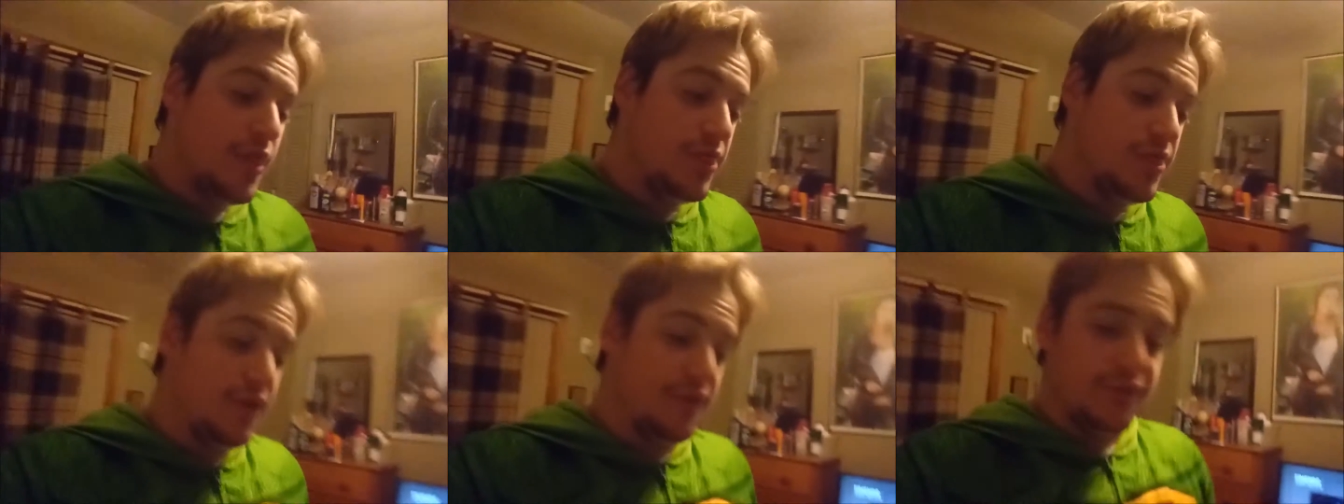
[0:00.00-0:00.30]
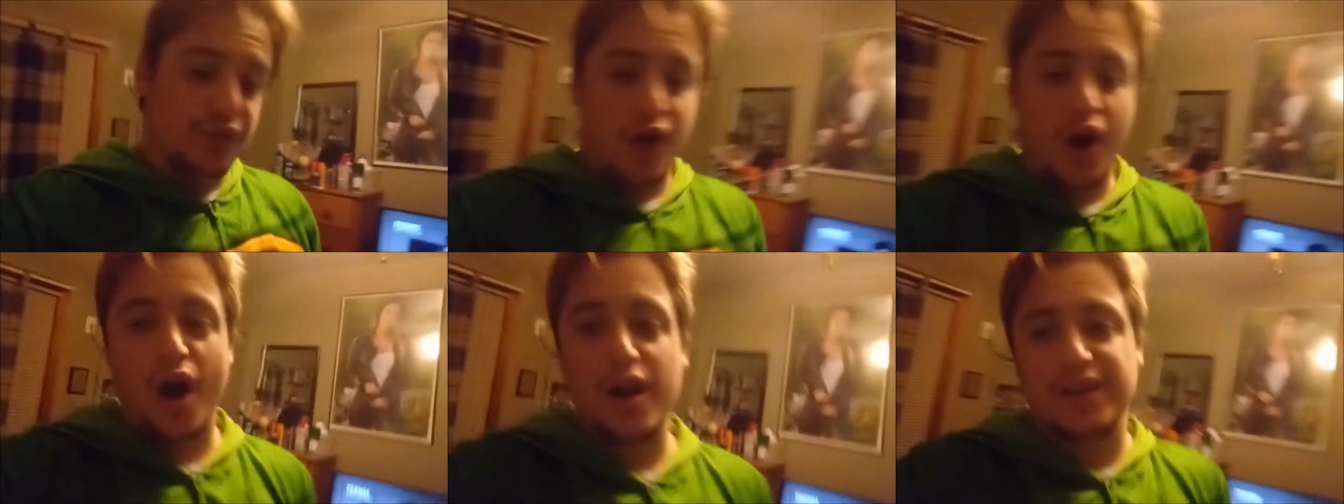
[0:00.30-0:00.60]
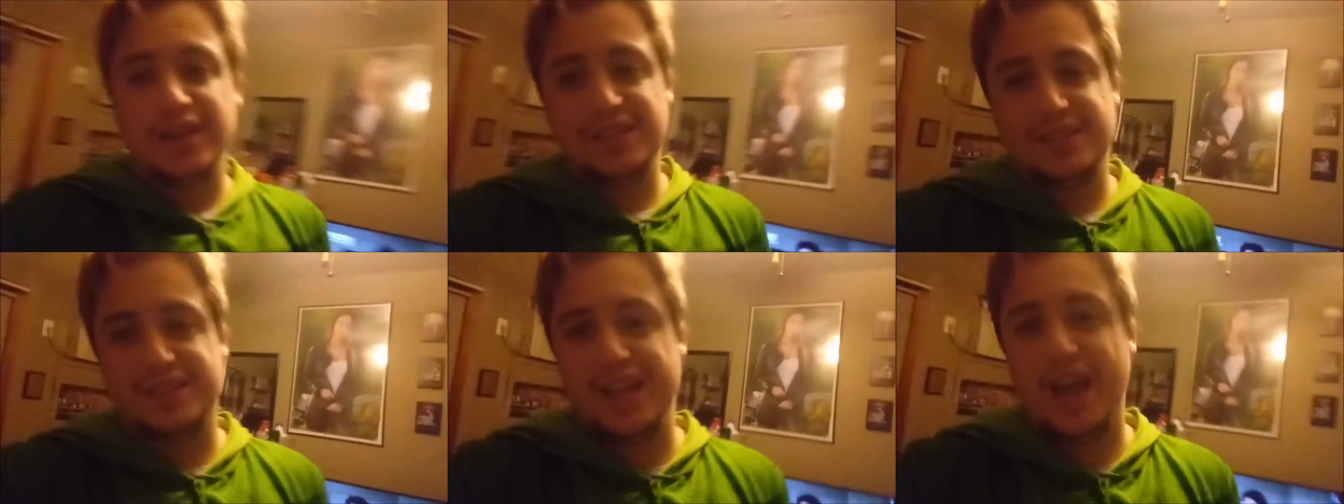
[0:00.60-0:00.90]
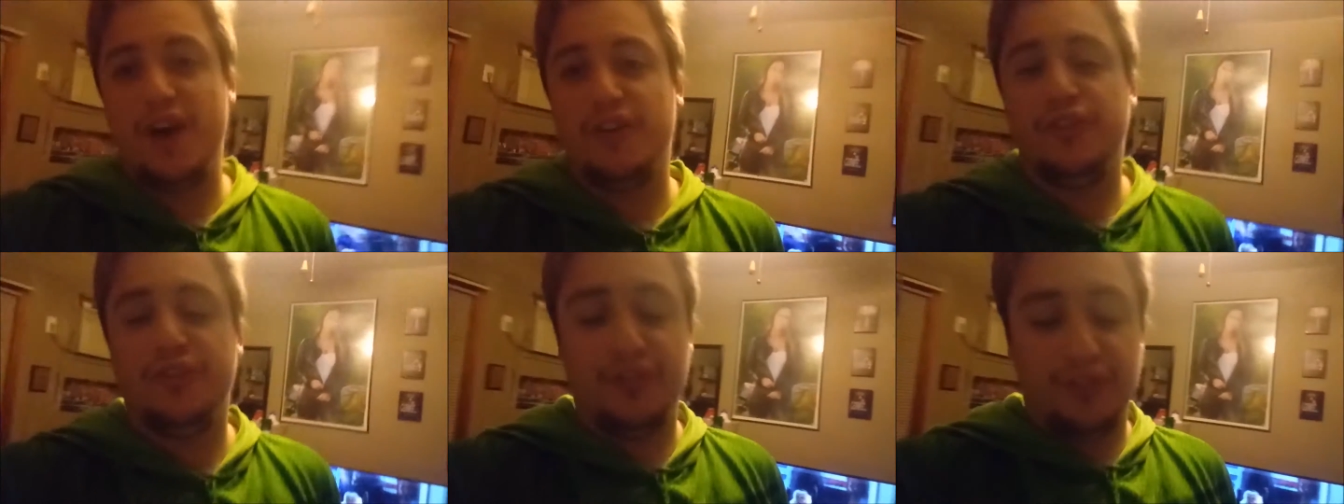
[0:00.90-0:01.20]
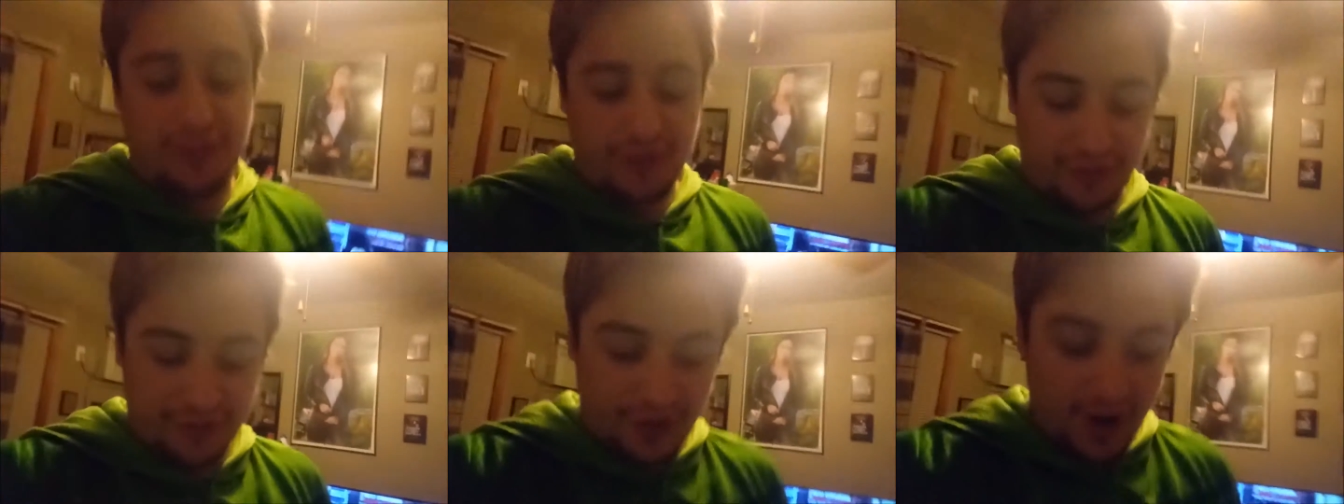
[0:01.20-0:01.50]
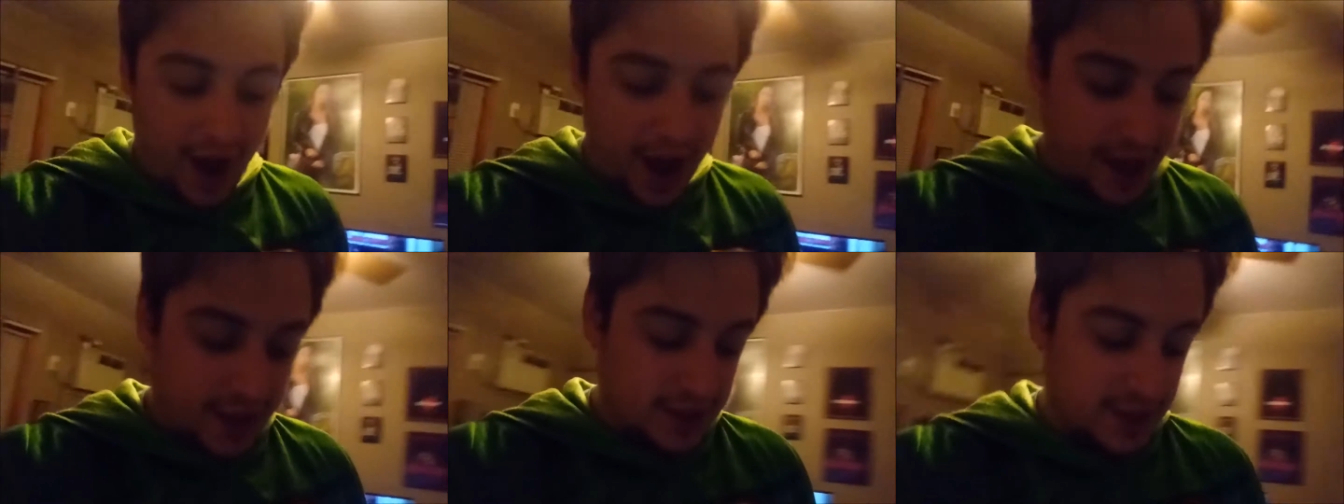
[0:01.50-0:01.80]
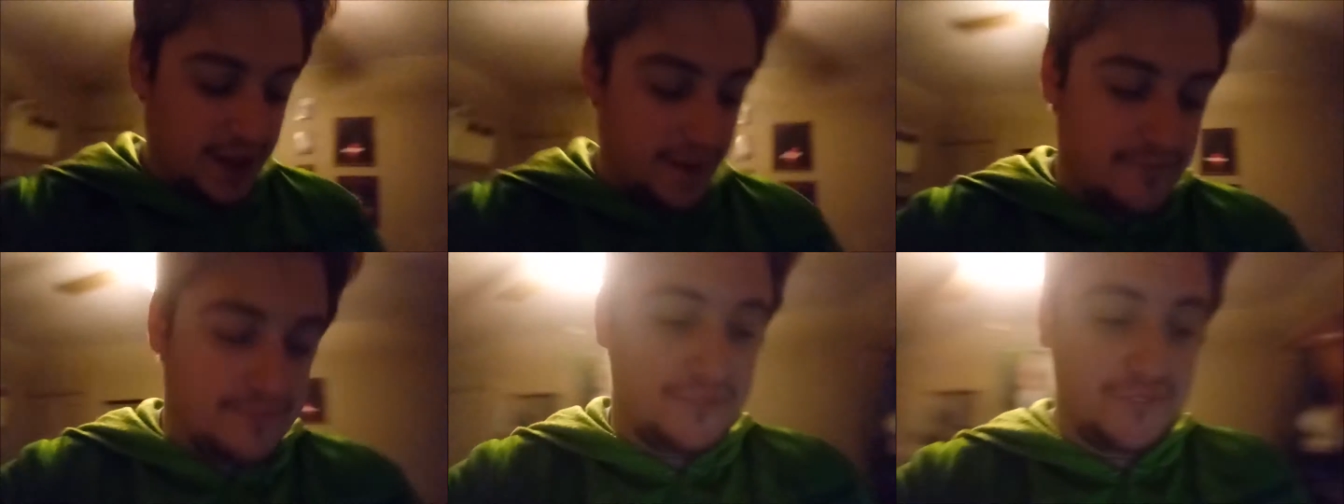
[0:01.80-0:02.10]
the vlog is now
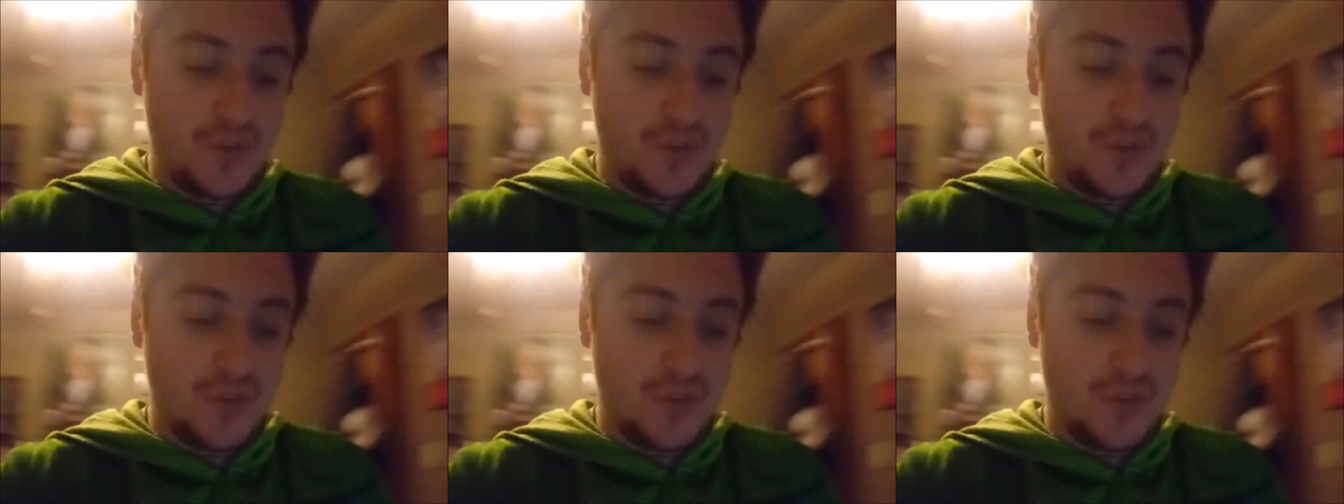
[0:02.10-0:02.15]
finally